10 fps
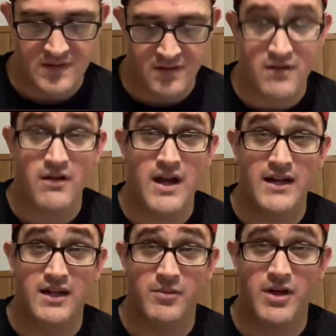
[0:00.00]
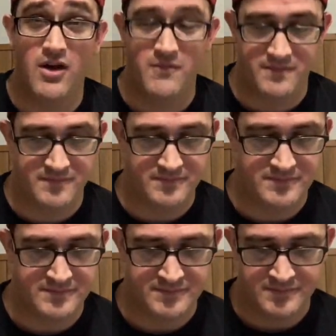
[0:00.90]
All right, here we go.
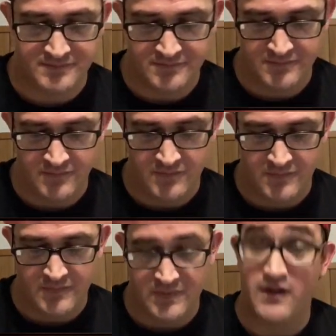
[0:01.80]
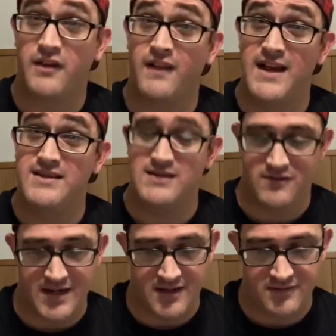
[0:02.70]
Another legacy
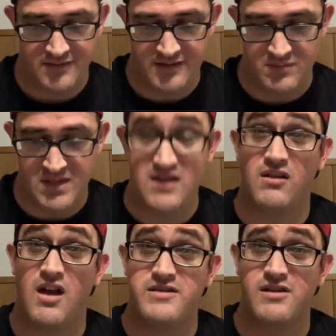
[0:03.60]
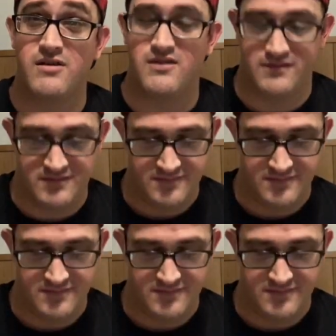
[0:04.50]
rare, the Meek Lost Soul.